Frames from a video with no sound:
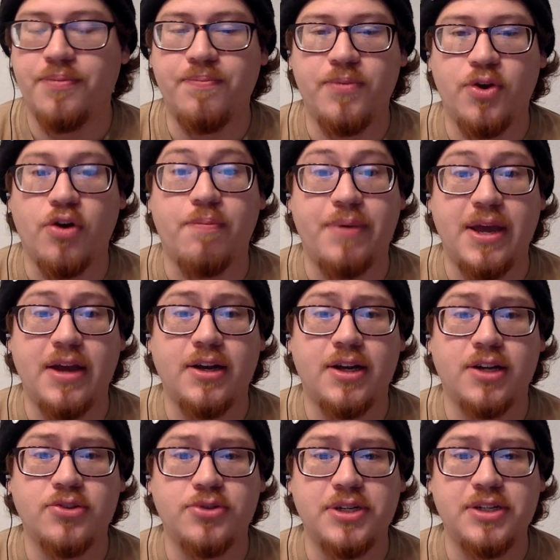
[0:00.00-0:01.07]
European
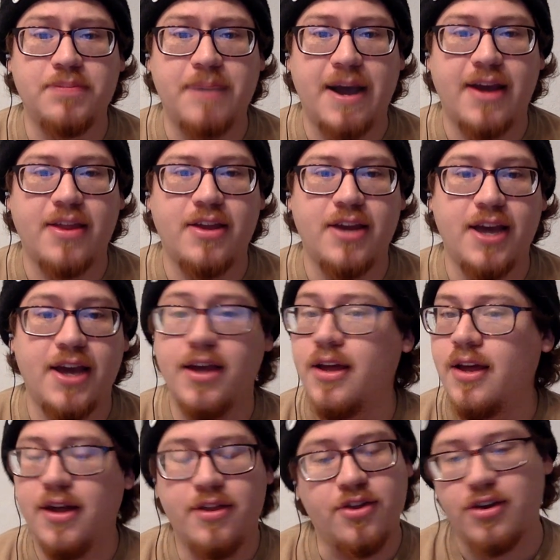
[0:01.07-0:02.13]
countries back in the day,
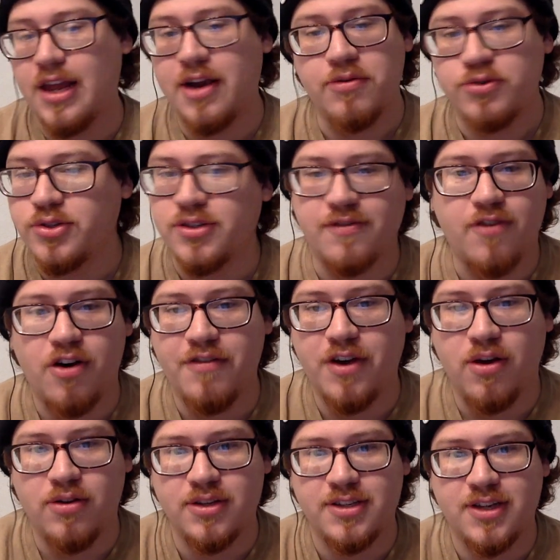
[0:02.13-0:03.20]
their language is evolving
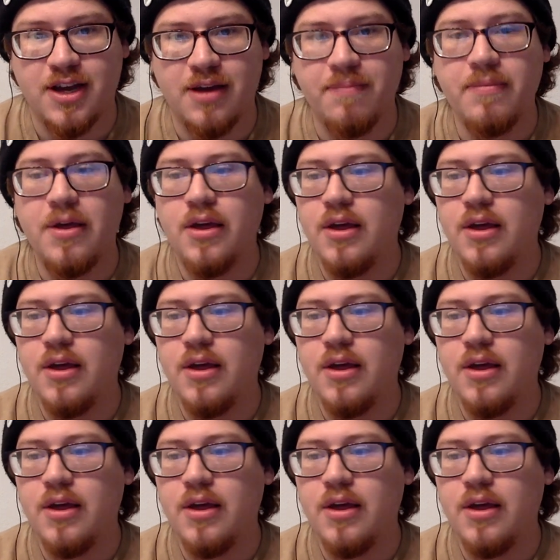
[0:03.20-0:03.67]
all the time.